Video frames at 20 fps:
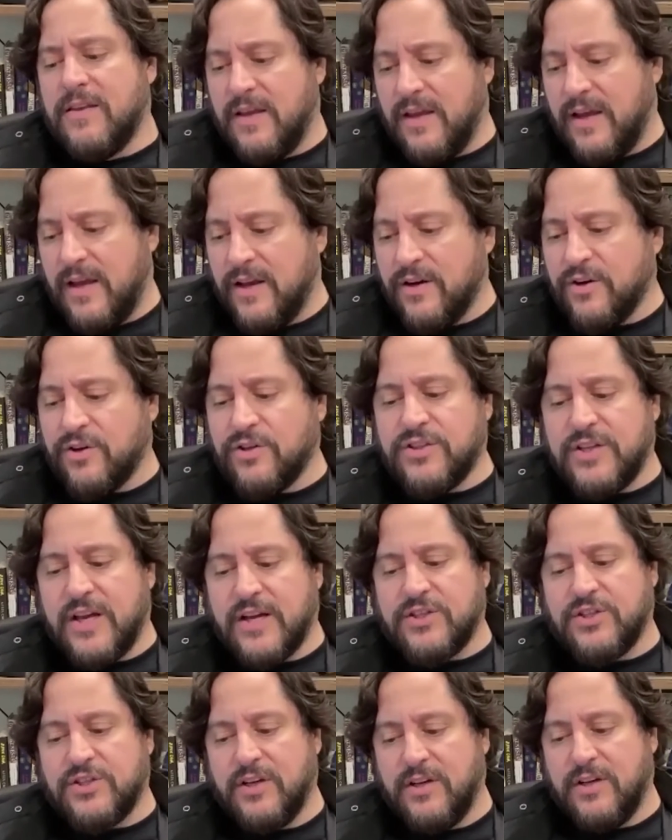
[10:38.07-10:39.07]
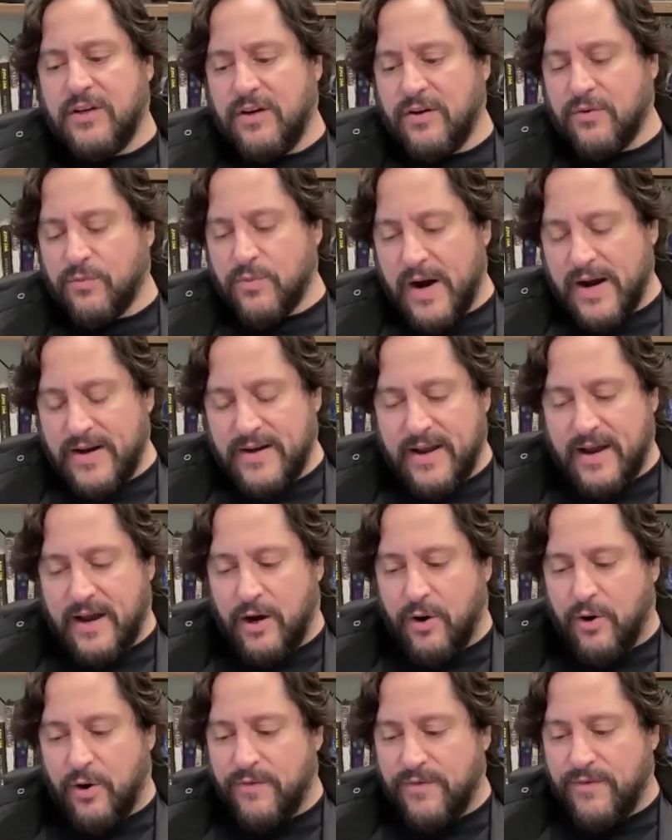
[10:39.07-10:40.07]
intersection right
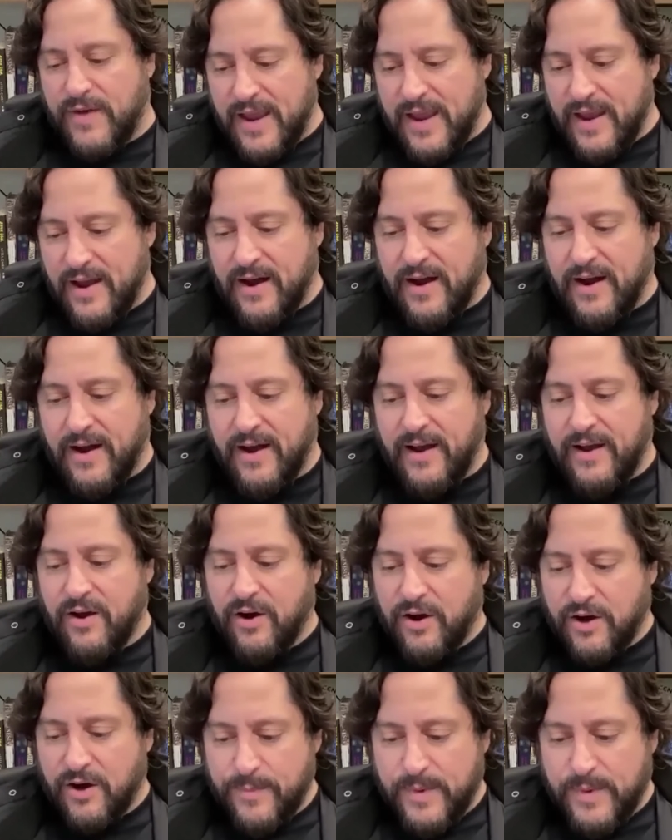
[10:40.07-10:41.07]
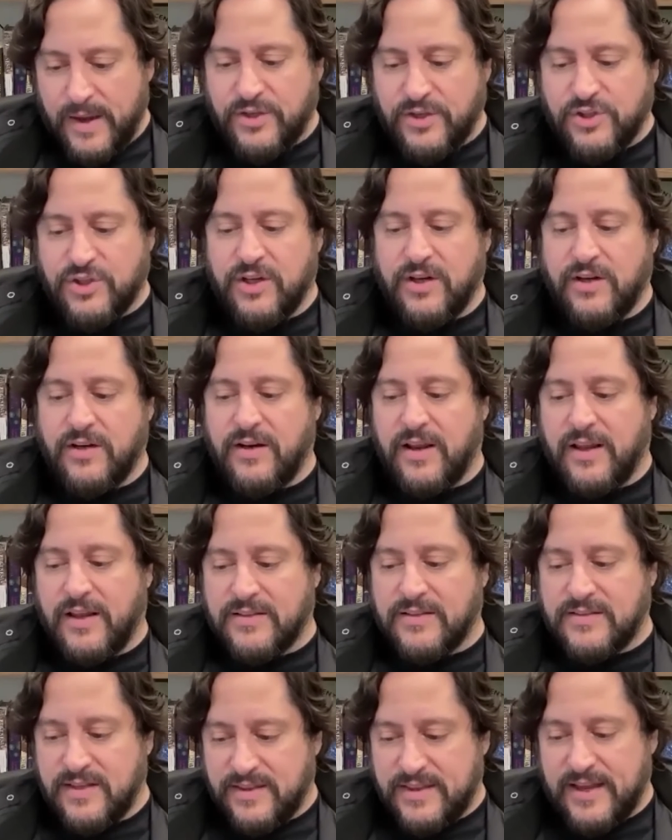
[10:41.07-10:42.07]
now of AI, automation, and
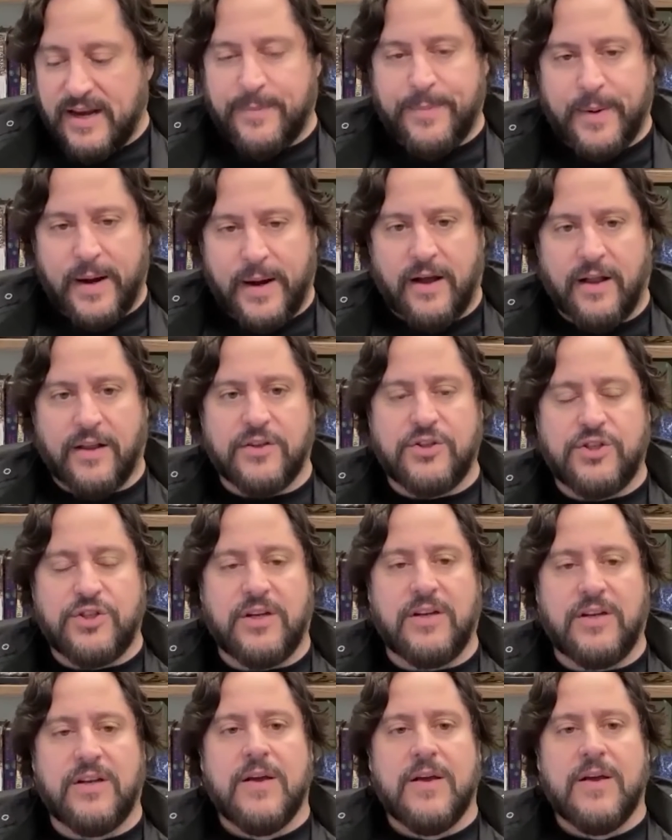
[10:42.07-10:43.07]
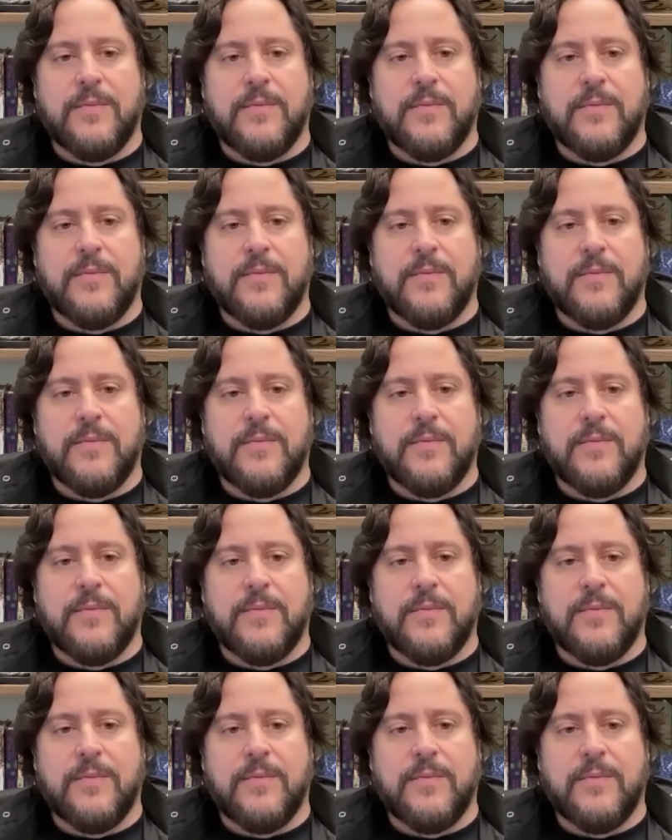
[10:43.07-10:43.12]
synthetic biology,